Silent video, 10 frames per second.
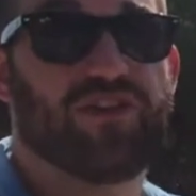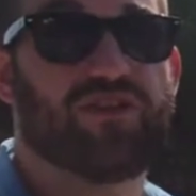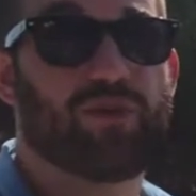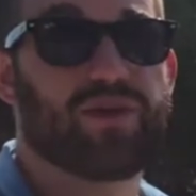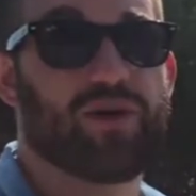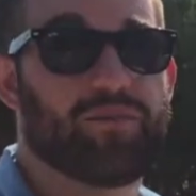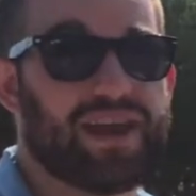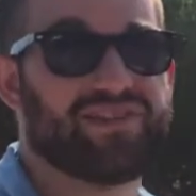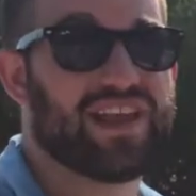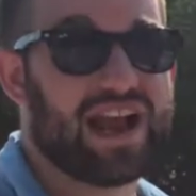is this is where they would
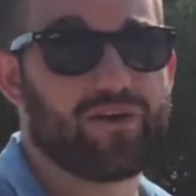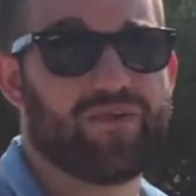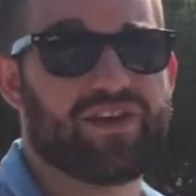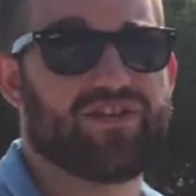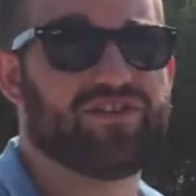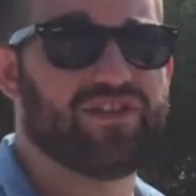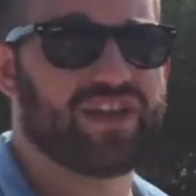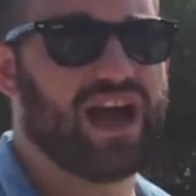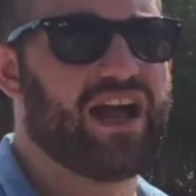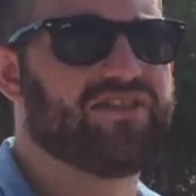make sacrifices to
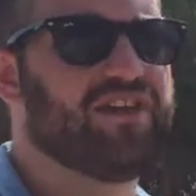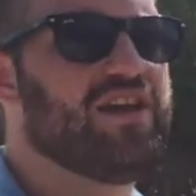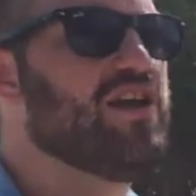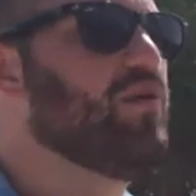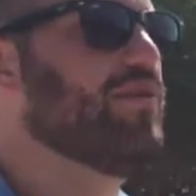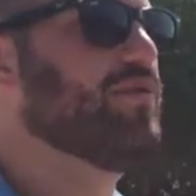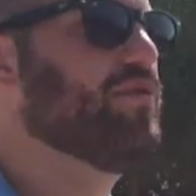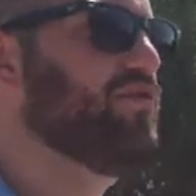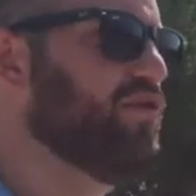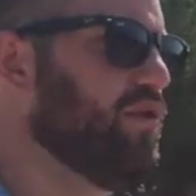the gods,
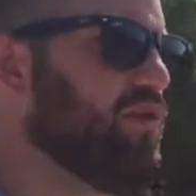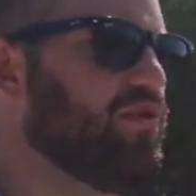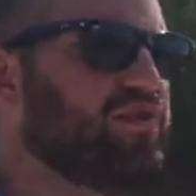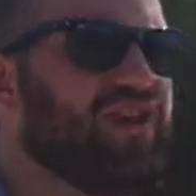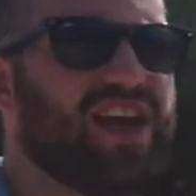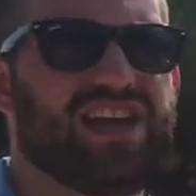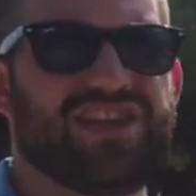whether Zeus,